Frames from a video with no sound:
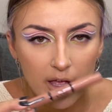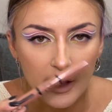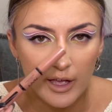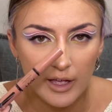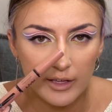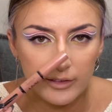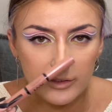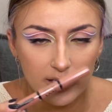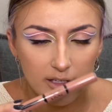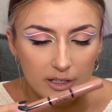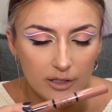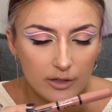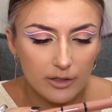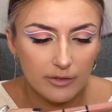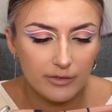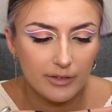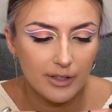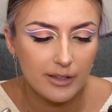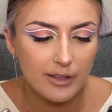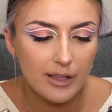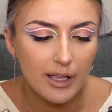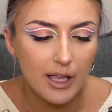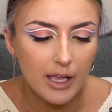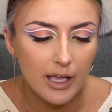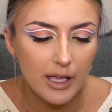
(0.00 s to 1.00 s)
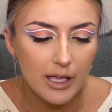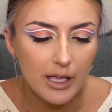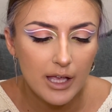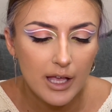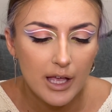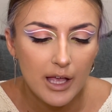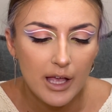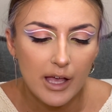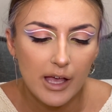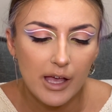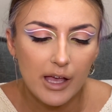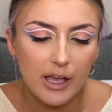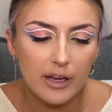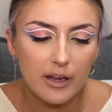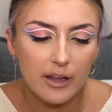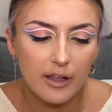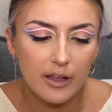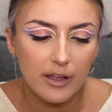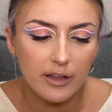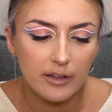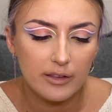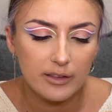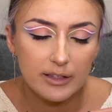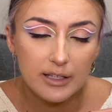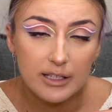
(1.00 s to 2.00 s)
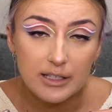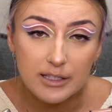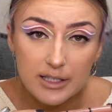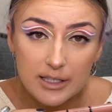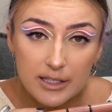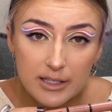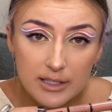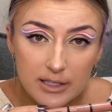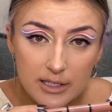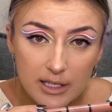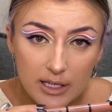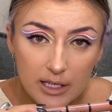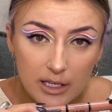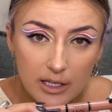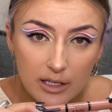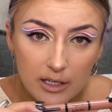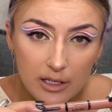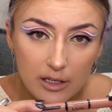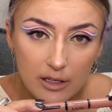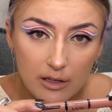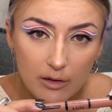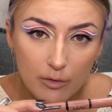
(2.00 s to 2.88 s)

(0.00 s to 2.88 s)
at the end of the day. And this is sticky.